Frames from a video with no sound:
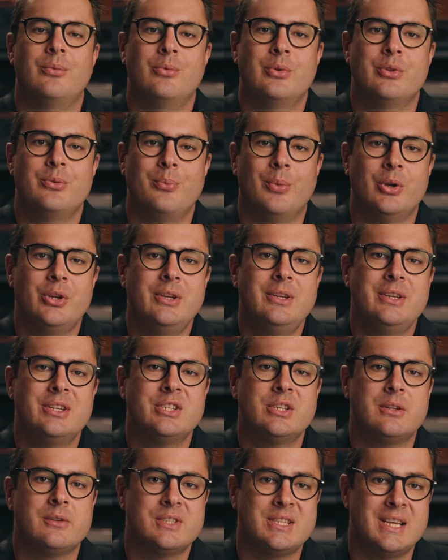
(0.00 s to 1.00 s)
With modern
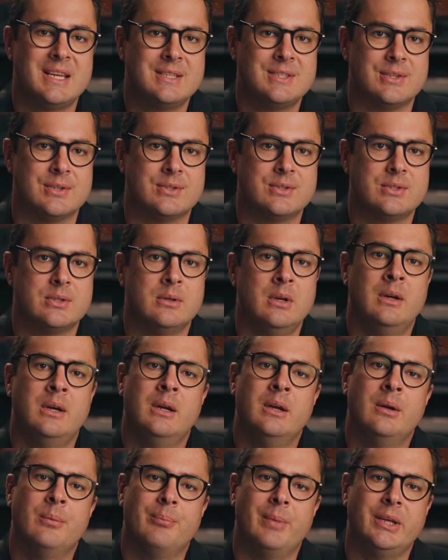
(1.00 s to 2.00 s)
digital sensors,
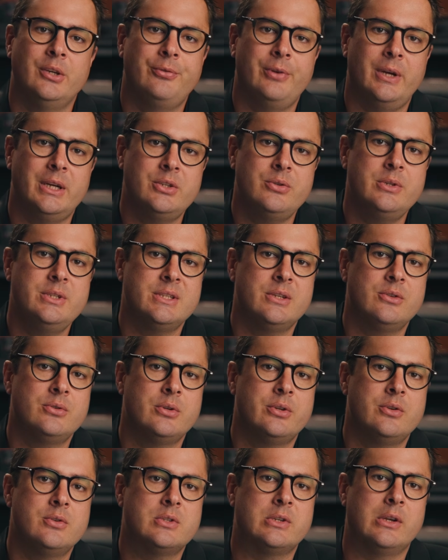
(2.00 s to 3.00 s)
manufacturers
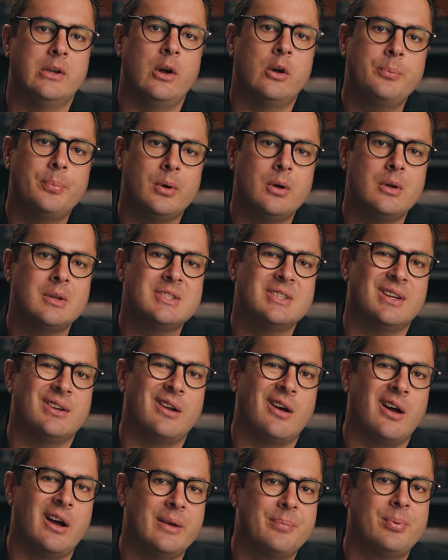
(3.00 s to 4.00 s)
introduced low-pass and
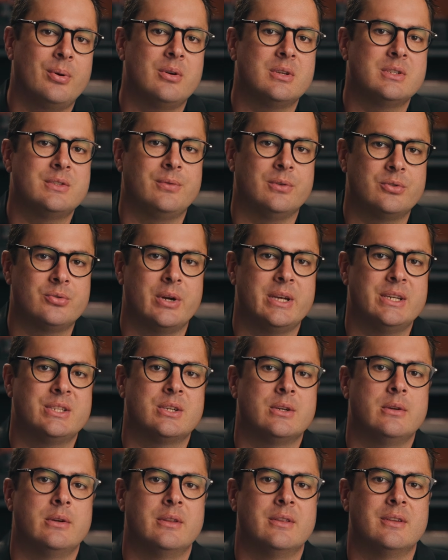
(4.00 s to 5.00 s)
high-pass
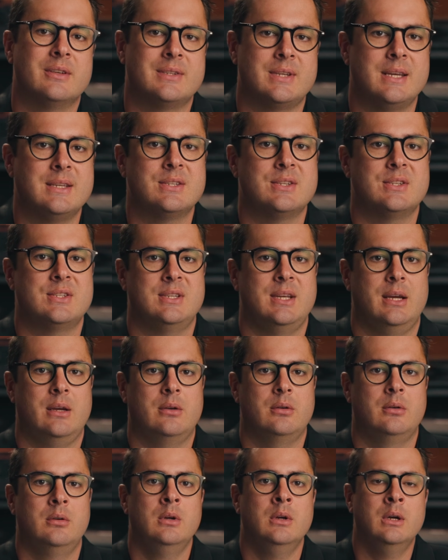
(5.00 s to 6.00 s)
filtration in the sensor stack,
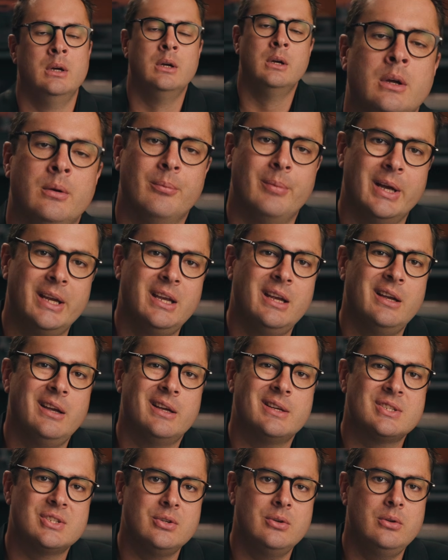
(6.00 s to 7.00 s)
making
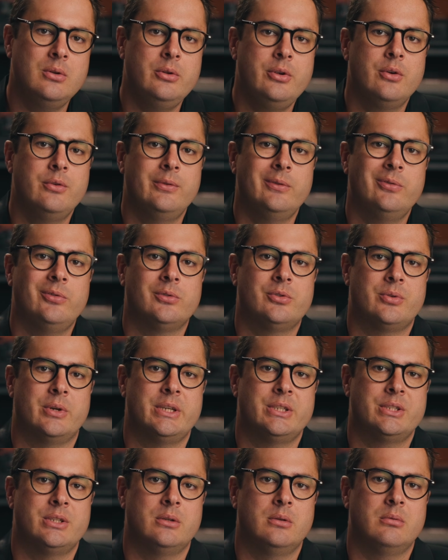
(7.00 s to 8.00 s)
external UV
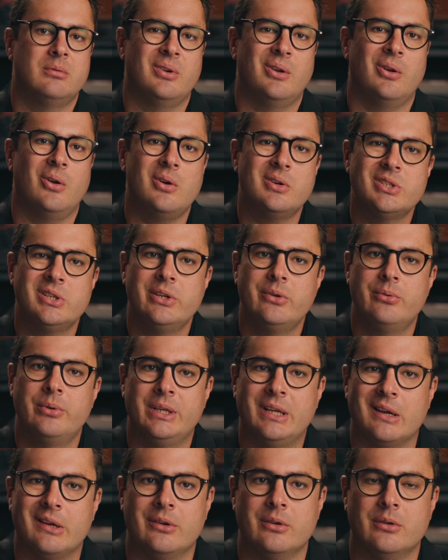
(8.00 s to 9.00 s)
filtration largely
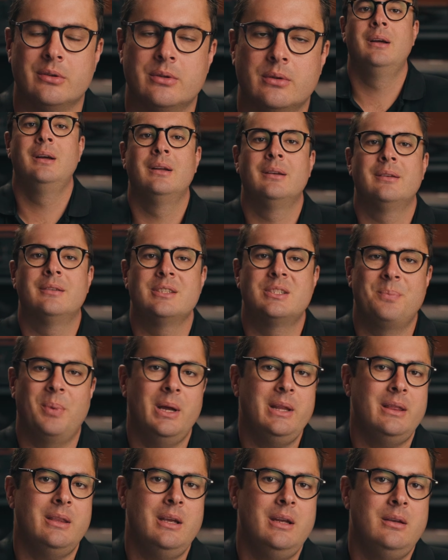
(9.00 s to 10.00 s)
redundant.
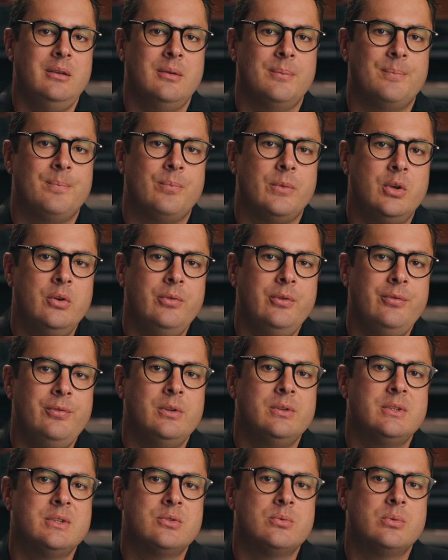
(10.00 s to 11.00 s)
Despite that, UV
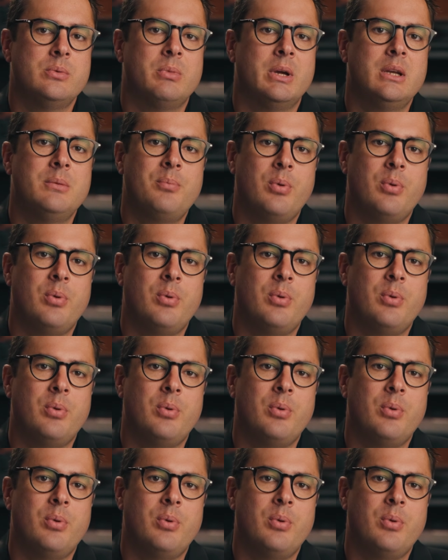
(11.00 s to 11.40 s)
filters remained